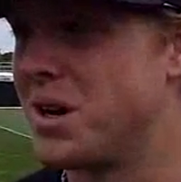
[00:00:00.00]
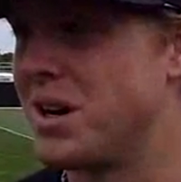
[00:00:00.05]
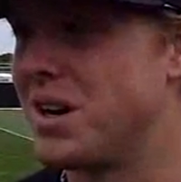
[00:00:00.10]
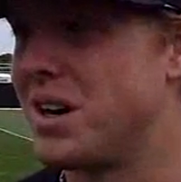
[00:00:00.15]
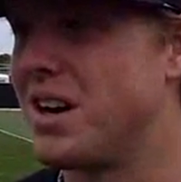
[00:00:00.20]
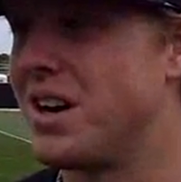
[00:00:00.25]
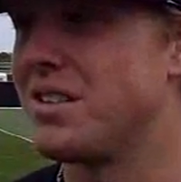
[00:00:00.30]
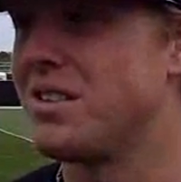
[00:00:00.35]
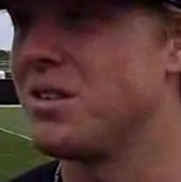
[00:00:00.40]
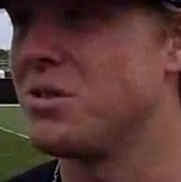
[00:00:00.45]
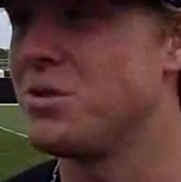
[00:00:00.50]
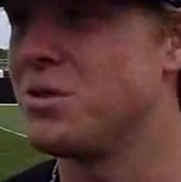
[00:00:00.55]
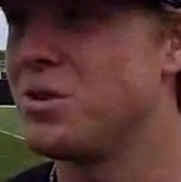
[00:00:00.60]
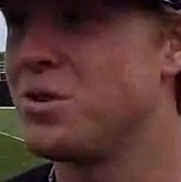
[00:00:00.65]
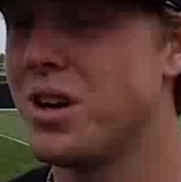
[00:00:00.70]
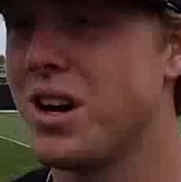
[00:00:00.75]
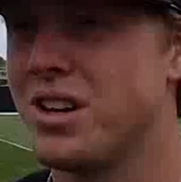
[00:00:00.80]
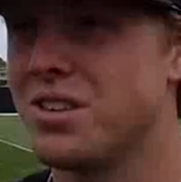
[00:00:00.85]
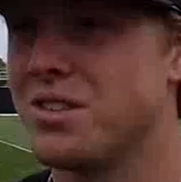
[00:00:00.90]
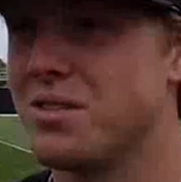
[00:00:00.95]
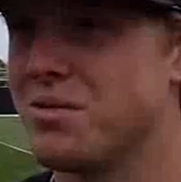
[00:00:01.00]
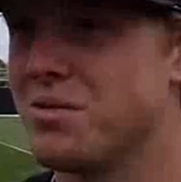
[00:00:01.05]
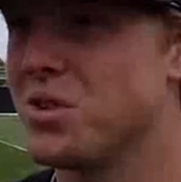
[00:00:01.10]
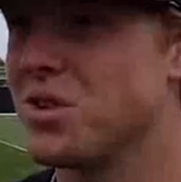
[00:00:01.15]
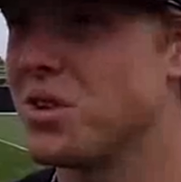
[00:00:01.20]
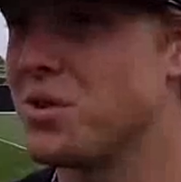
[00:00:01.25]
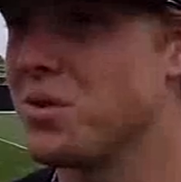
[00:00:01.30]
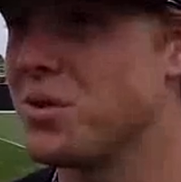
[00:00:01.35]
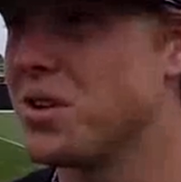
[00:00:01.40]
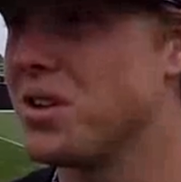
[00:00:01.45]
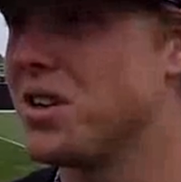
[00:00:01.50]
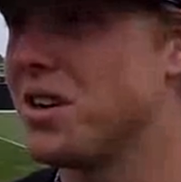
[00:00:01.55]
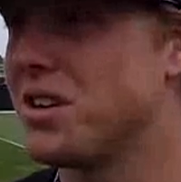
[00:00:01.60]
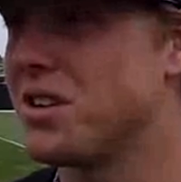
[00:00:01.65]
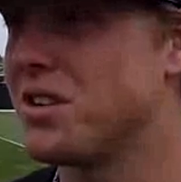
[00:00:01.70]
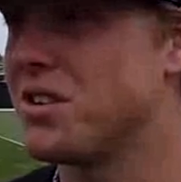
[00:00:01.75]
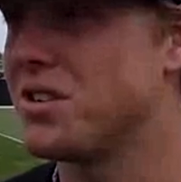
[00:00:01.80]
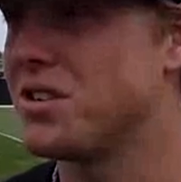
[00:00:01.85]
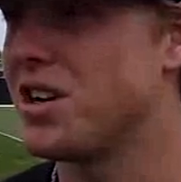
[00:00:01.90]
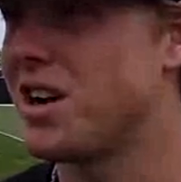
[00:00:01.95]
but those two guys have really, really
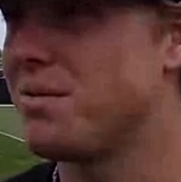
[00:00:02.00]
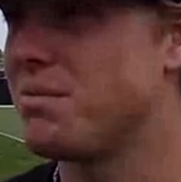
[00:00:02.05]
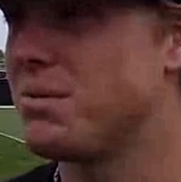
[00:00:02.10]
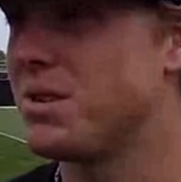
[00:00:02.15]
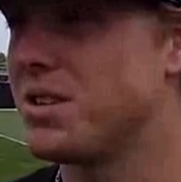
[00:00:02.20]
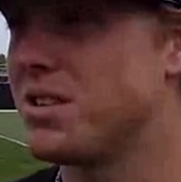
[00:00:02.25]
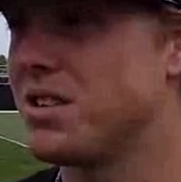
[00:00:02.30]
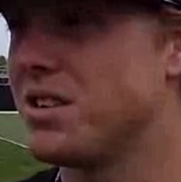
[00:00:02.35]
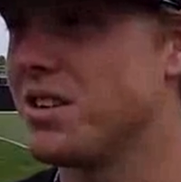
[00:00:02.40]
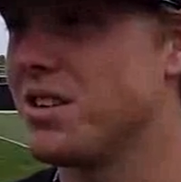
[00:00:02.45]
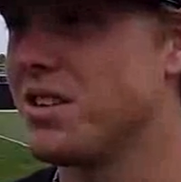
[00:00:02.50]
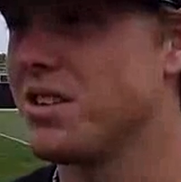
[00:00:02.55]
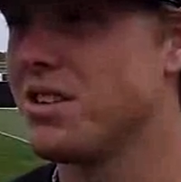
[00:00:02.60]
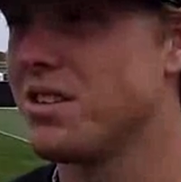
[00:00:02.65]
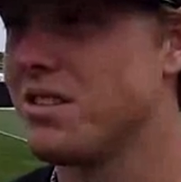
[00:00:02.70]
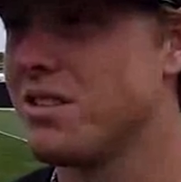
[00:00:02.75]
done a good job this year.